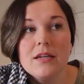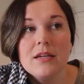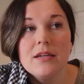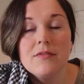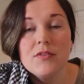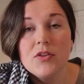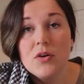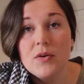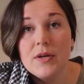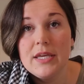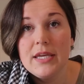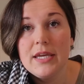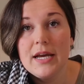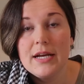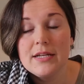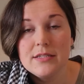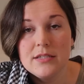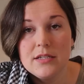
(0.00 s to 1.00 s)
even though
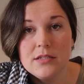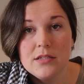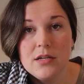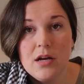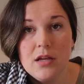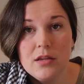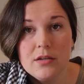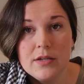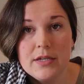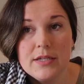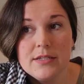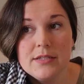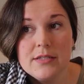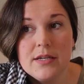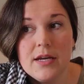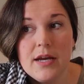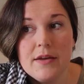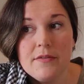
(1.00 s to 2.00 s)
he has an
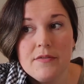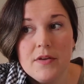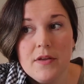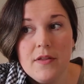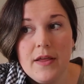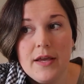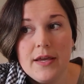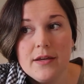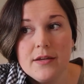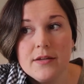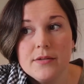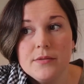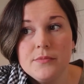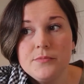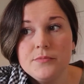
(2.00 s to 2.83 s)
intolerance, I feel like